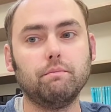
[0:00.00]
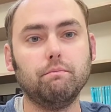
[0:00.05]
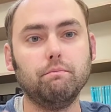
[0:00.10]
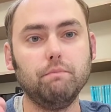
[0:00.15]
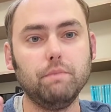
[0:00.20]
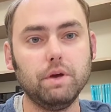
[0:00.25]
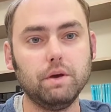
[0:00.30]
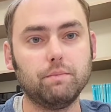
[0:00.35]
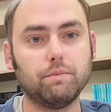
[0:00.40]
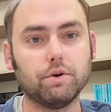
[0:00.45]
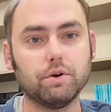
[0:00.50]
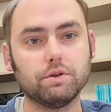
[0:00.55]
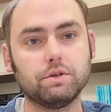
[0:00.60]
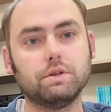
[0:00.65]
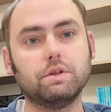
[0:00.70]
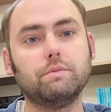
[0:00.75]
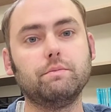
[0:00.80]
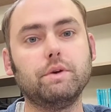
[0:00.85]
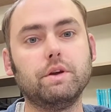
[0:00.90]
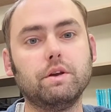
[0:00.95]
me
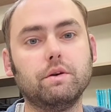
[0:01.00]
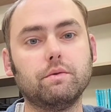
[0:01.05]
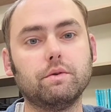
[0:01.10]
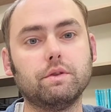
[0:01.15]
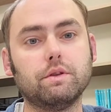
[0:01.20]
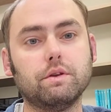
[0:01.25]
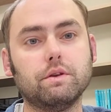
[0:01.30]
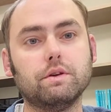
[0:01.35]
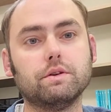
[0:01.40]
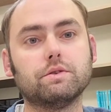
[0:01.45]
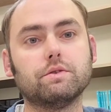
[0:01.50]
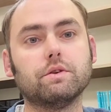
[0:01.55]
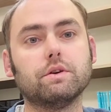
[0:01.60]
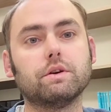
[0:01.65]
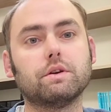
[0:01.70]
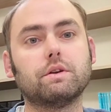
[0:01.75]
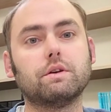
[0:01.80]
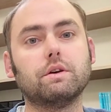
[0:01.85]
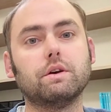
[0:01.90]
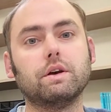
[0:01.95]
personally meeting with the
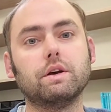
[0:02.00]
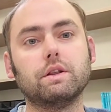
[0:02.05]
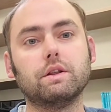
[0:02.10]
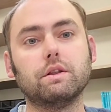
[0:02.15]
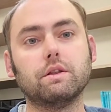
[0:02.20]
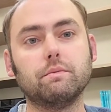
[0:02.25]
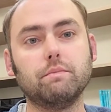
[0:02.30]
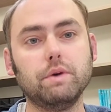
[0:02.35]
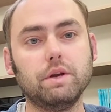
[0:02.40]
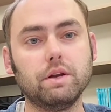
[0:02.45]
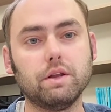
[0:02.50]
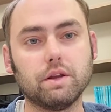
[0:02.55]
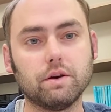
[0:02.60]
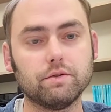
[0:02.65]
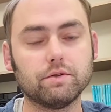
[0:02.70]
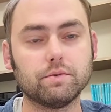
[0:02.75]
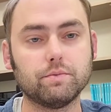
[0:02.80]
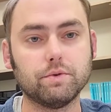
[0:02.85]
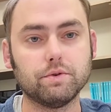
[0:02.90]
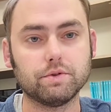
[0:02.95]
district and then the meeting that
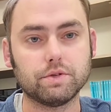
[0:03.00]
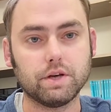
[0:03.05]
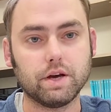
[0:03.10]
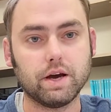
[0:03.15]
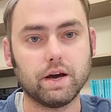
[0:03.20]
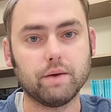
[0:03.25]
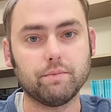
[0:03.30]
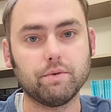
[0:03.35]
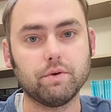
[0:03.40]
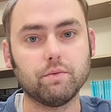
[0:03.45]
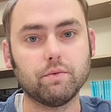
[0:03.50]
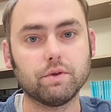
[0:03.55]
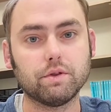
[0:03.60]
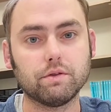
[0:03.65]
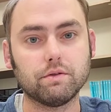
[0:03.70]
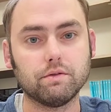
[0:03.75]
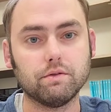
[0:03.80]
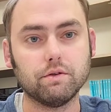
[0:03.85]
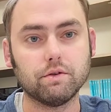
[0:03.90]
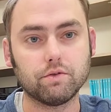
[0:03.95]
was supposed to happen with
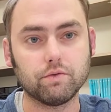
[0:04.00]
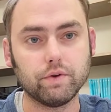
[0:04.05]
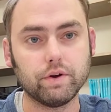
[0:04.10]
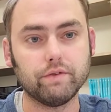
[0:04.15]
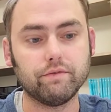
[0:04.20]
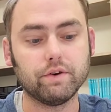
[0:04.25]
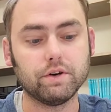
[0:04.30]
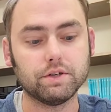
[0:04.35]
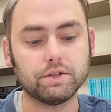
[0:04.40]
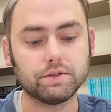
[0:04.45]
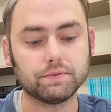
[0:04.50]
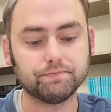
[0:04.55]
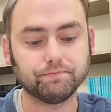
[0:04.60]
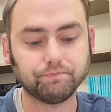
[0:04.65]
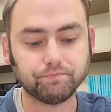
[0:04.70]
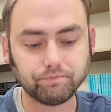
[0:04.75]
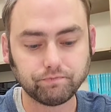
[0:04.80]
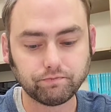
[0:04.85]
the three of us,